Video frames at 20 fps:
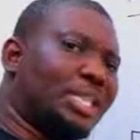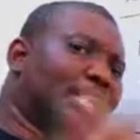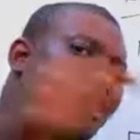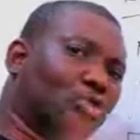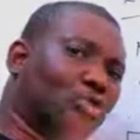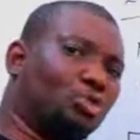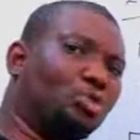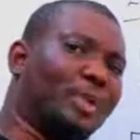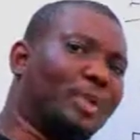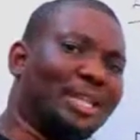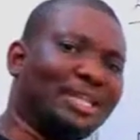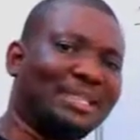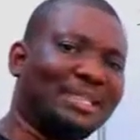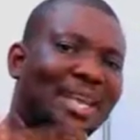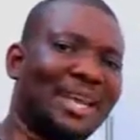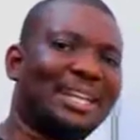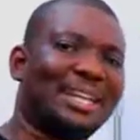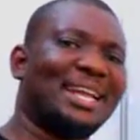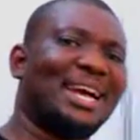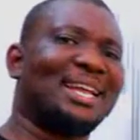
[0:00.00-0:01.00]
They need to
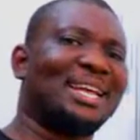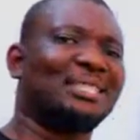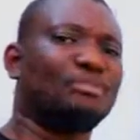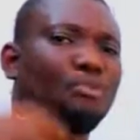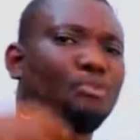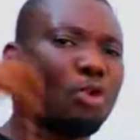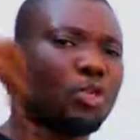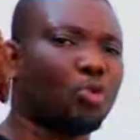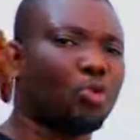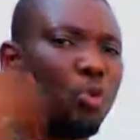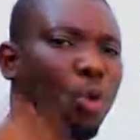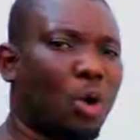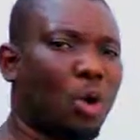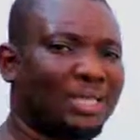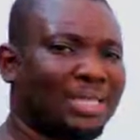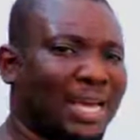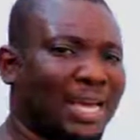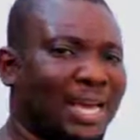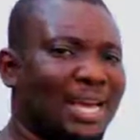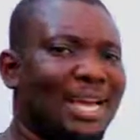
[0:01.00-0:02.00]
retain as much
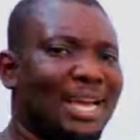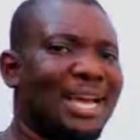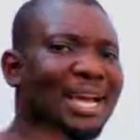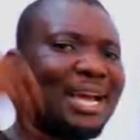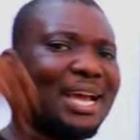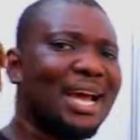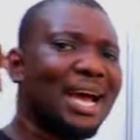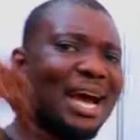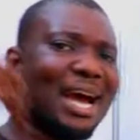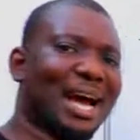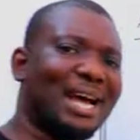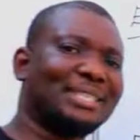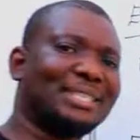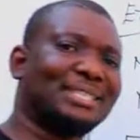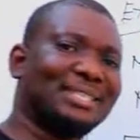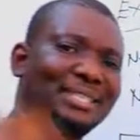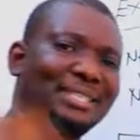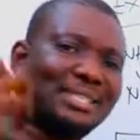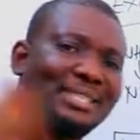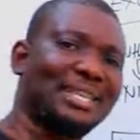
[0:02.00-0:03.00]
water
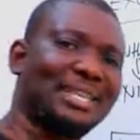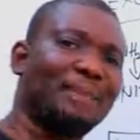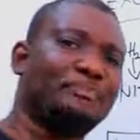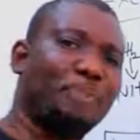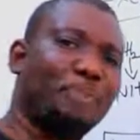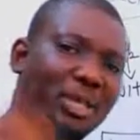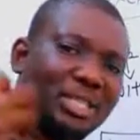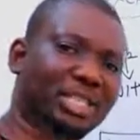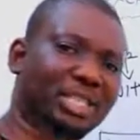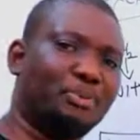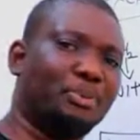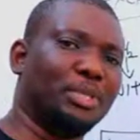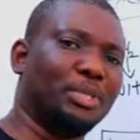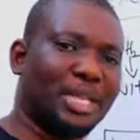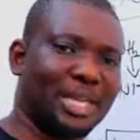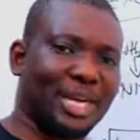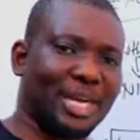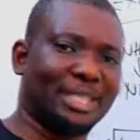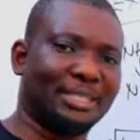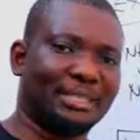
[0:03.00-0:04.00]
as possible
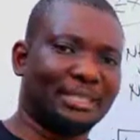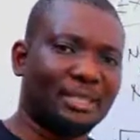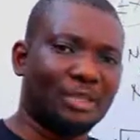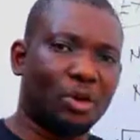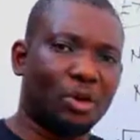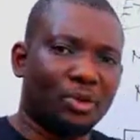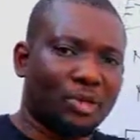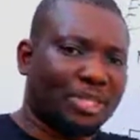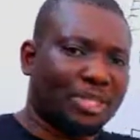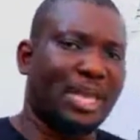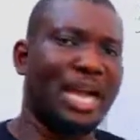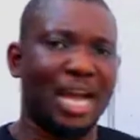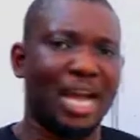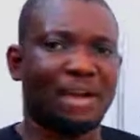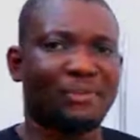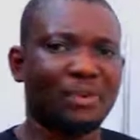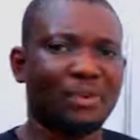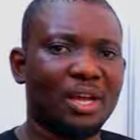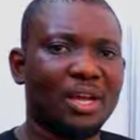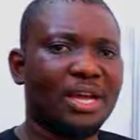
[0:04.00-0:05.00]
they can
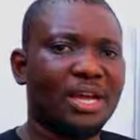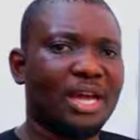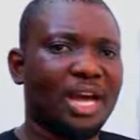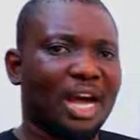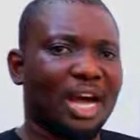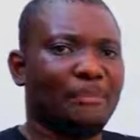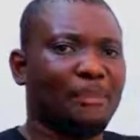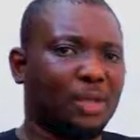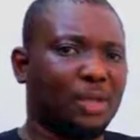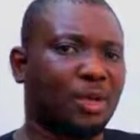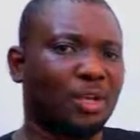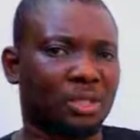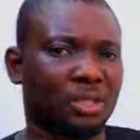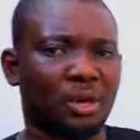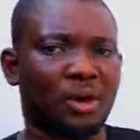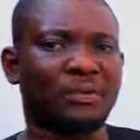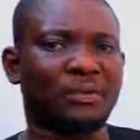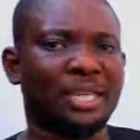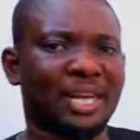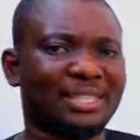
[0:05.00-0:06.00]
conserve, and because
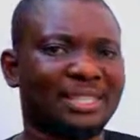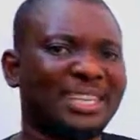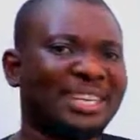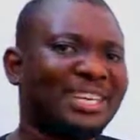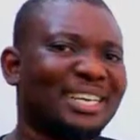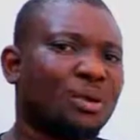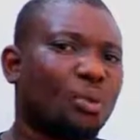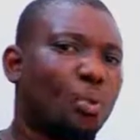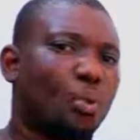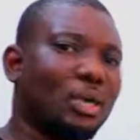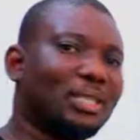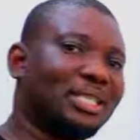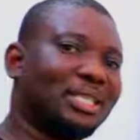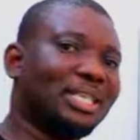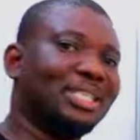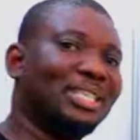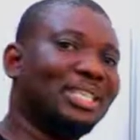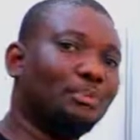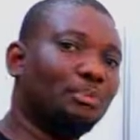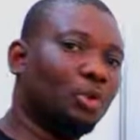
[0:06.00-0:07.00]
of that, what
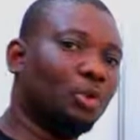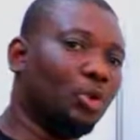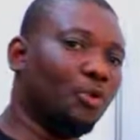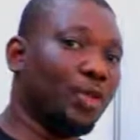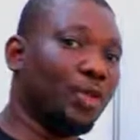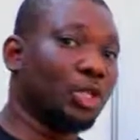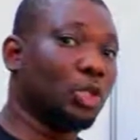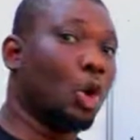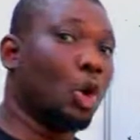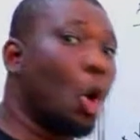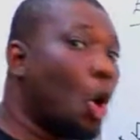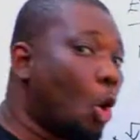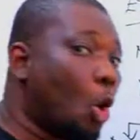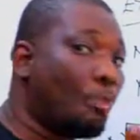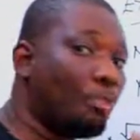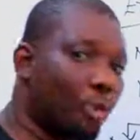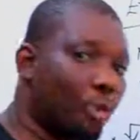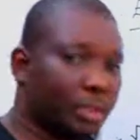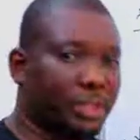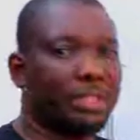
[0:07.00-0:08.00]
they remove is
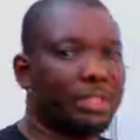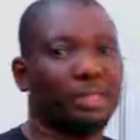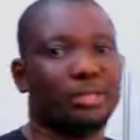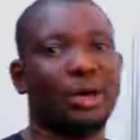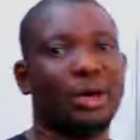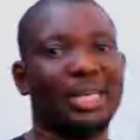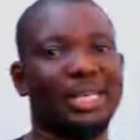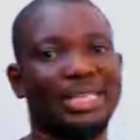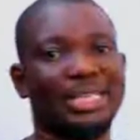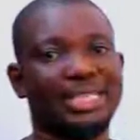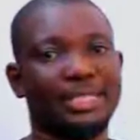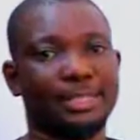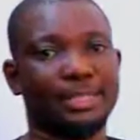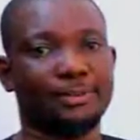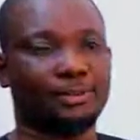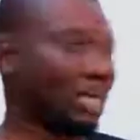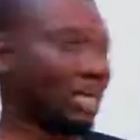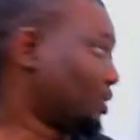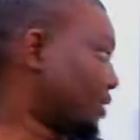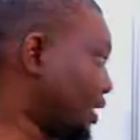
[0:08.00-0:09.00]
almost solid.
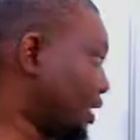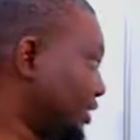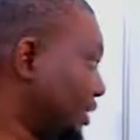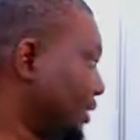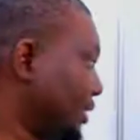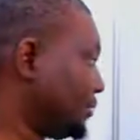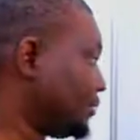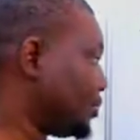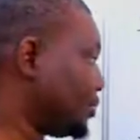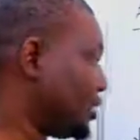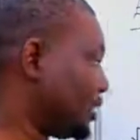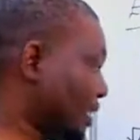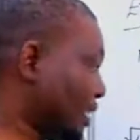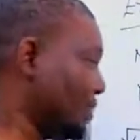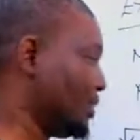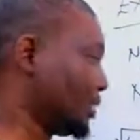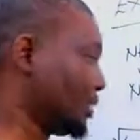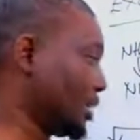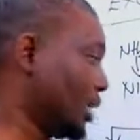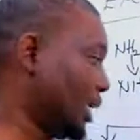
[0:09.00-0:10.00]
That's why I say
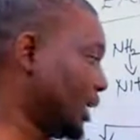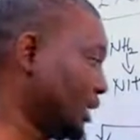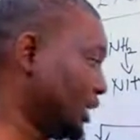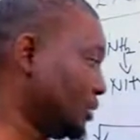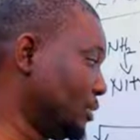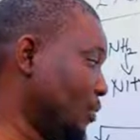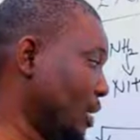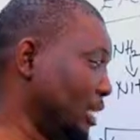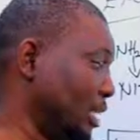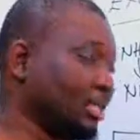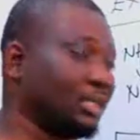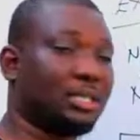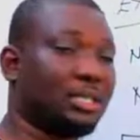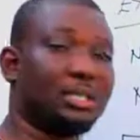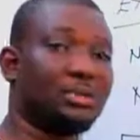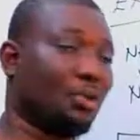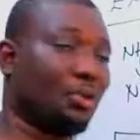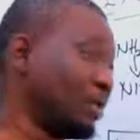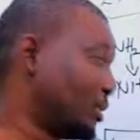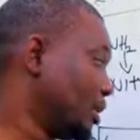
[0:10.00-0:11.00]
semi-solid is when
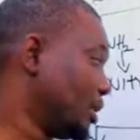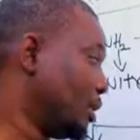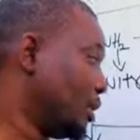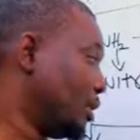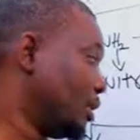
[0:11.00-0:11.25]
it's what?